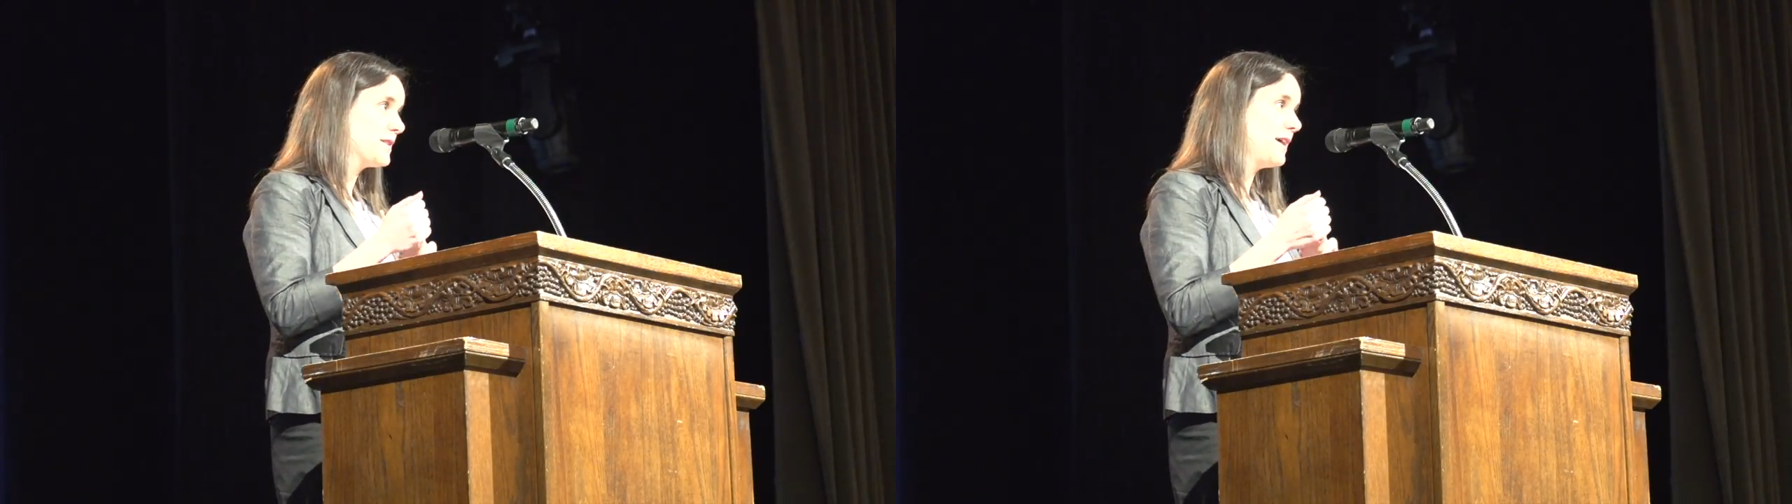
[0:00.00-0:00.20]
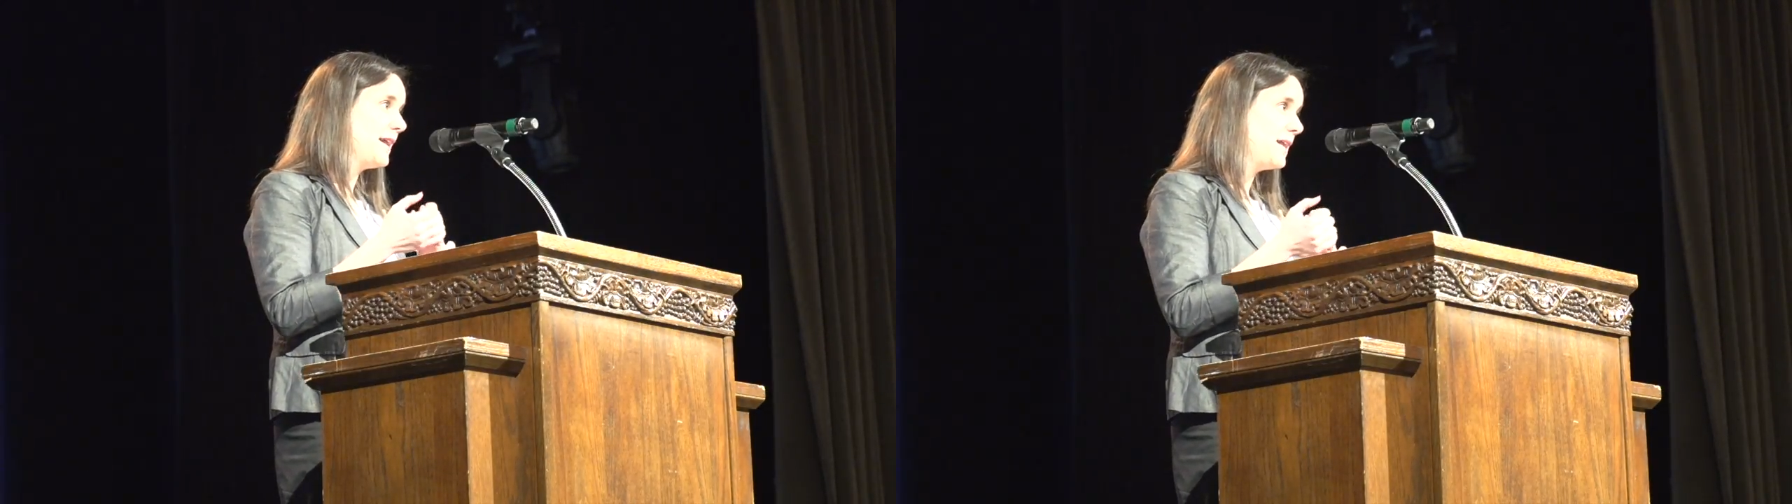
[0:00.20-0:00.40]

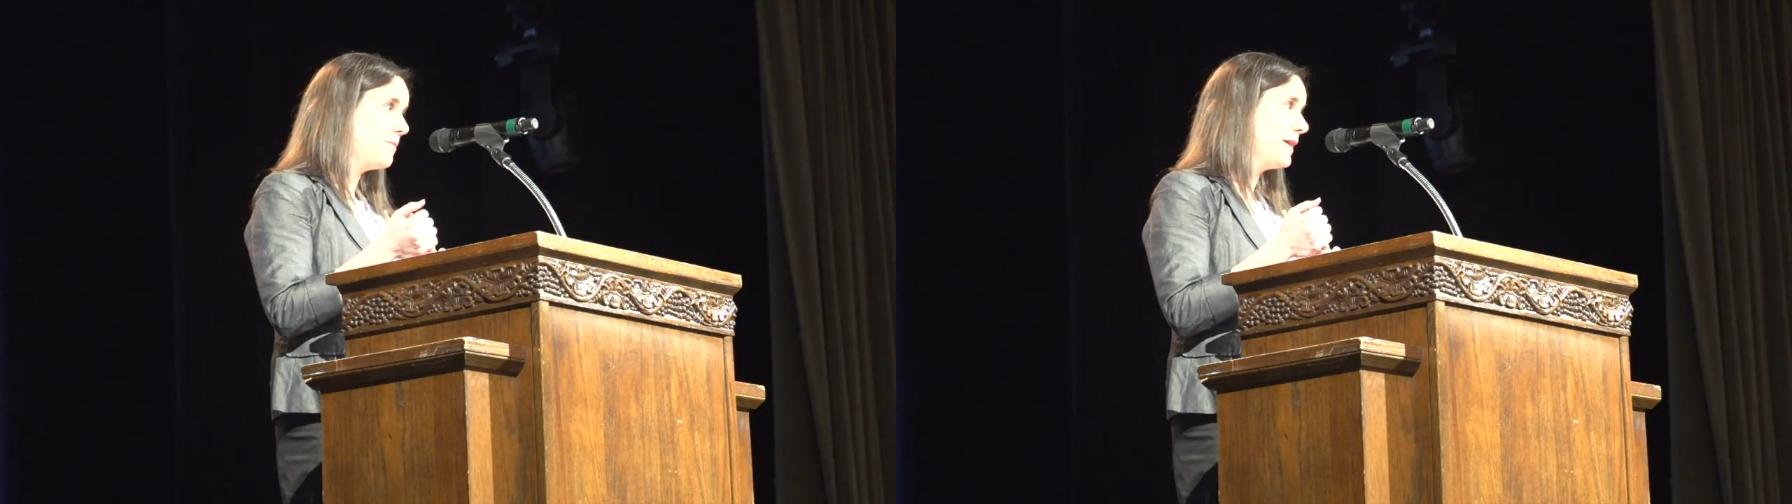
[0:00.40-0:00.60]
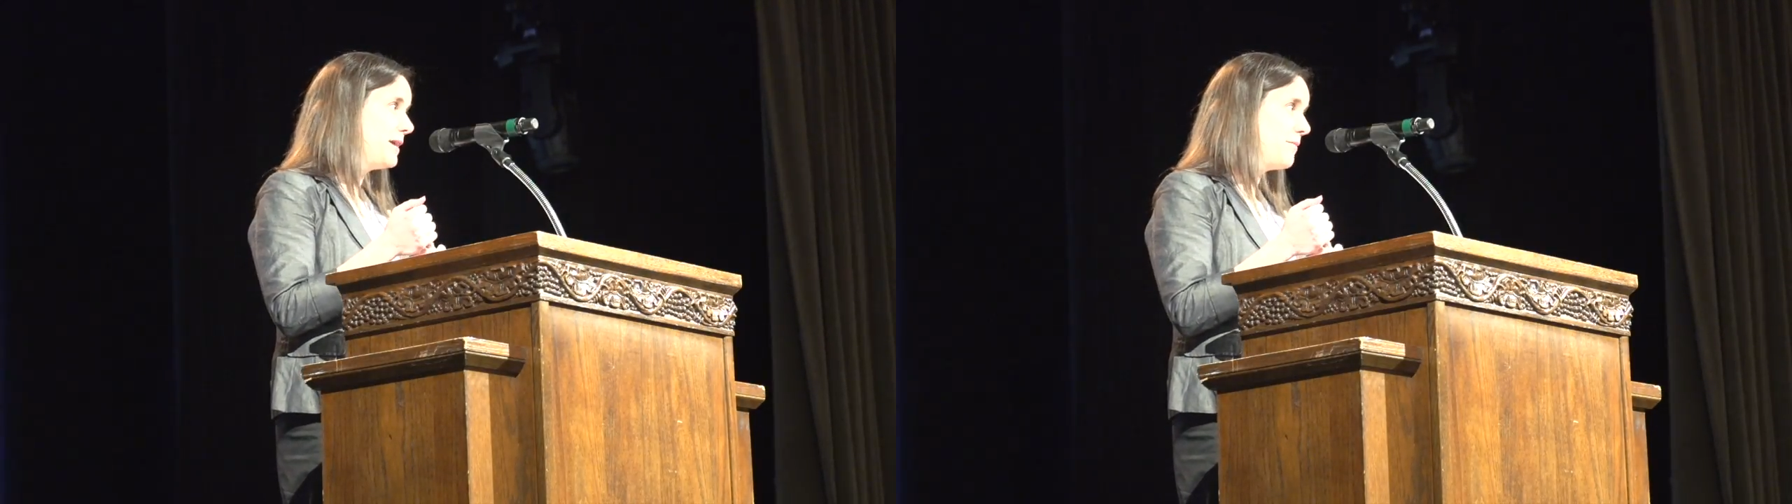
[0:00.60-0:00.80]
that
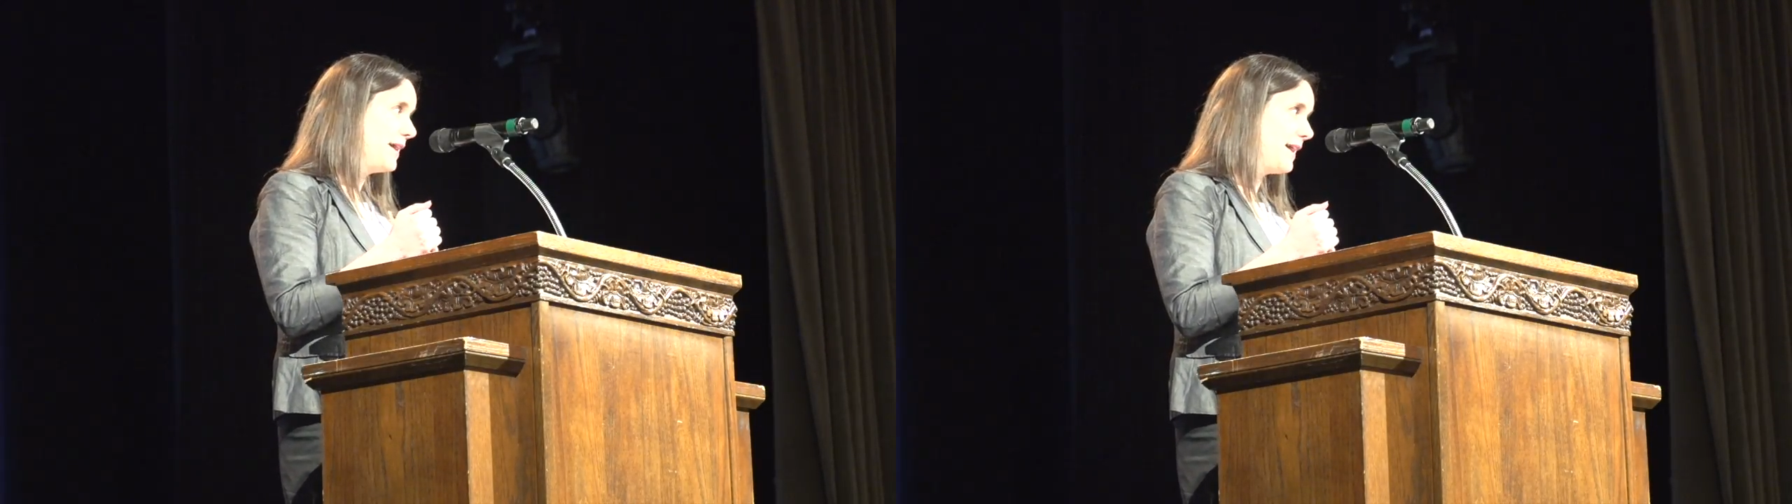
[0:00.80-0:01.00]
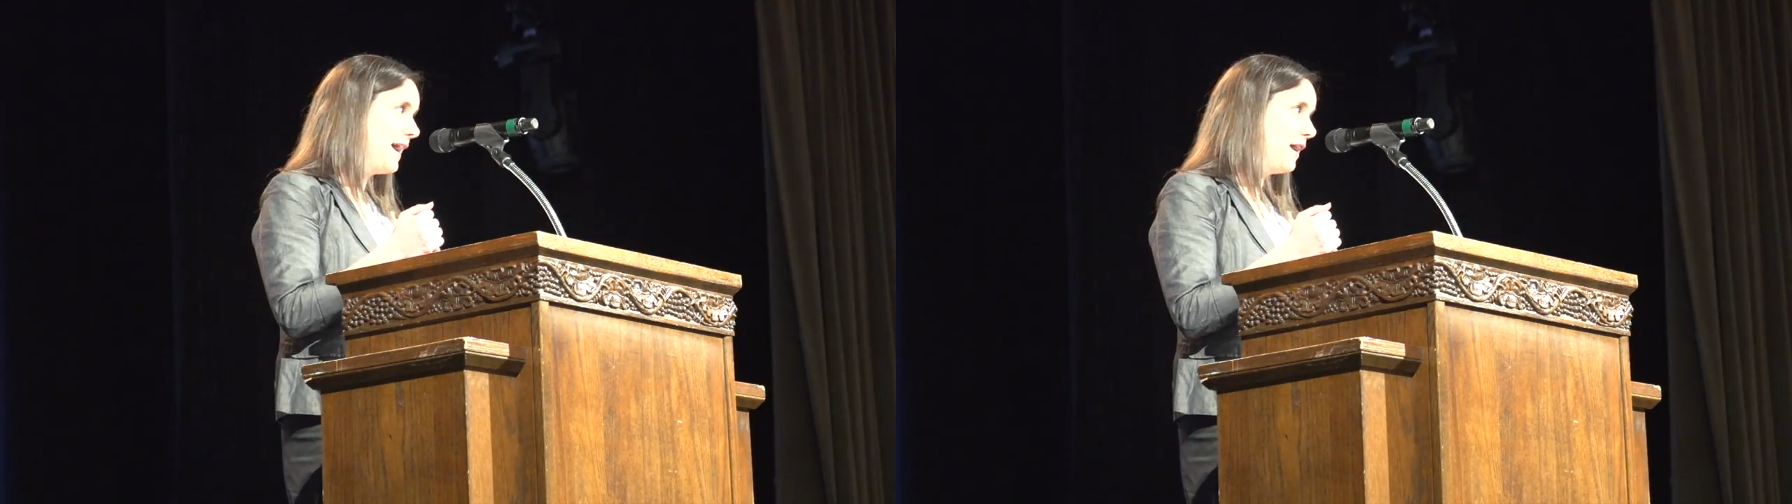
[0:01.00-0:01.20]
anybody
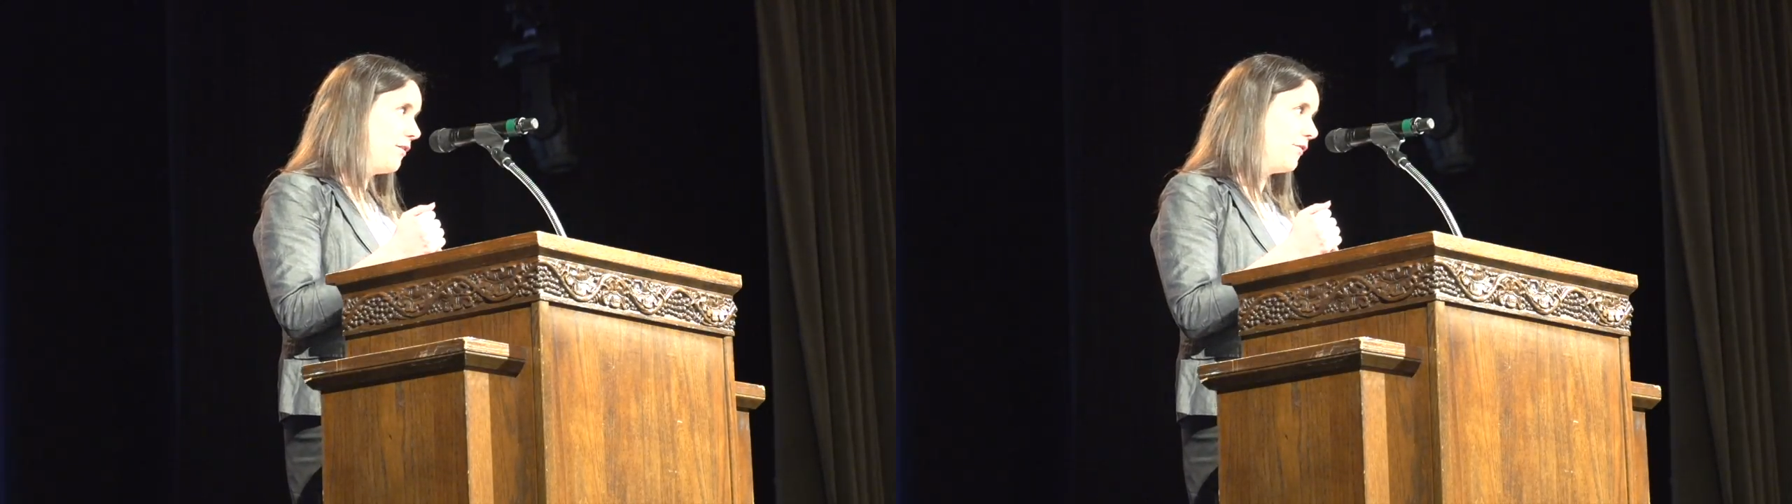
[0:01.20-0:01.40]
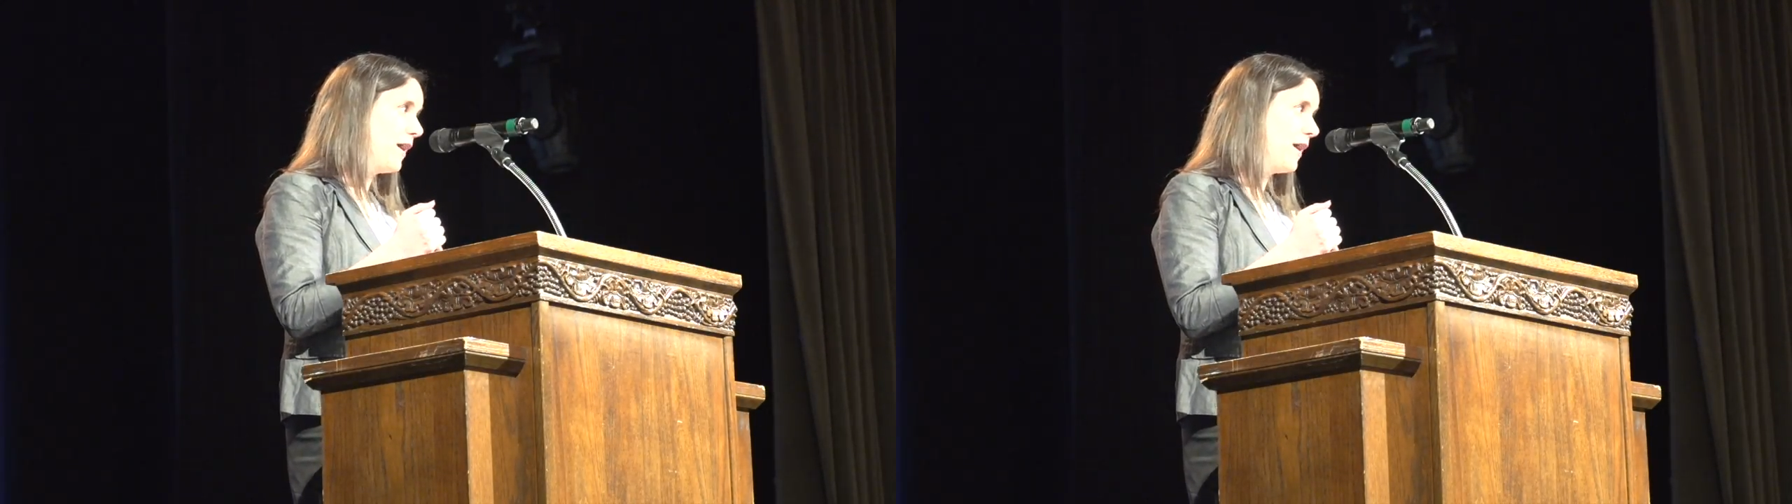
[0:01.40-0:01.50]
might have,